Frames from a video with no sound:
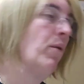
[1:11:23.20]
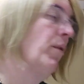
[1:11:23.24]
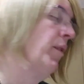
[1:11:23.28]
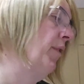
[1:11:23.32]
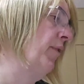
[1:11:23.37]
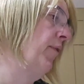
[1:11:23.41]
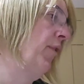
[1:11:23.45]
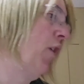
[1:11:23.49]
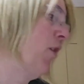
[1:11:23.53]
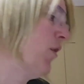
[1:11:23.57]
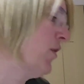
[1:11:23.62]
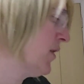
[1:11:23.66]
the
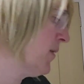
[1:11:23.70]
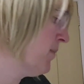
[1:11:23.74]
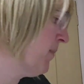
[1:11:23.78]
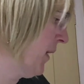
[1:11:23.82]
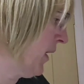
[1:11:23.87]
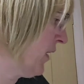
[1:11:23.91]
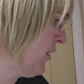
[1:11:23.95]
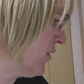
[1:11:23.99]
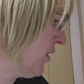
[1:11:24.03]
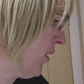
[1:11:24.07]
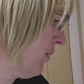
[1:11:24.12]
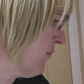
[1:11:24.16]
floss,
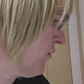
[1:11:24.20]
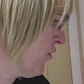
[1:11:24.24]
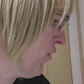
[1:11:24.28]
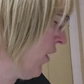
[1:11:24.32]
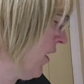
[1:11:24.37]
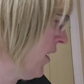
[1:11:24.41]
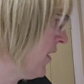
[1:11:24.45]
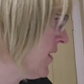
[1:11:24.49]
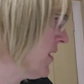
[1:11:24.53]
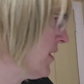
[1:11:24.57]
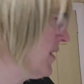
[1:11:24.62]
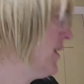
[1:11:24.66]
because I'm
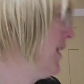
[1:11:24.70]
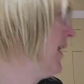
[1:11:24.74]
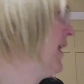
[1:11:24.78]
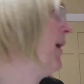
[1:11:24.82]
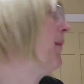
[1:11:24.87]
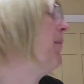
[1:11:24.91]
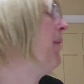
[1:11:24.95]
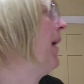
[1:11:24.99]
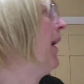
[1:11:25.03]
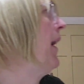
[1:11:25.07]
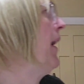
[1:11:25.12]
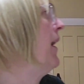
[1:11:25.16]
trying to set
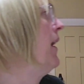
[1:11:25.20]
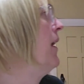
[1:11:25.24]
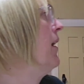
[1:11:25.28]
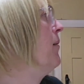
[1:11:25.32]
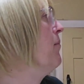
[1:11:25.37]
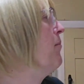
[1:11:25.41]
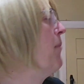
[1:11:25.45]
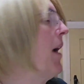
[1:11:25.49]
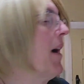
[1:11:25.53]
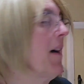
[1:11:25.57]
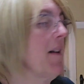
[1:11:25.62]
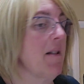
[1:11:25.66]
up a
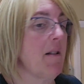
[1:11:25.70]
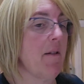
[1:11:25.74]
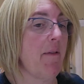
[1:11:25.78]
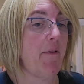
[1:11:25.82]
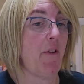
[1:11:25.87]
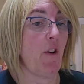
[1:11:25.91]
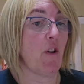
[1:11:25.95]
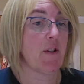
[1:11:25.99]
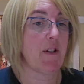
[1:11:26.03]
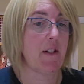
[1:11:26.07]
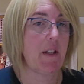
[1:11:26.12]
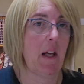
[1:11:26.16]
master
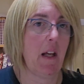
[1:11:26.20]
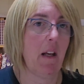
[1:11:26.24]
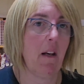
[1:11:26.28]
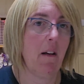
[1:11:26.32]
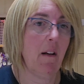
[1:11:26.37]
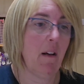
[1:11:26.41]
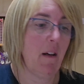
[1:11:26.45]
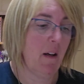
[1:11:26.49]
floss set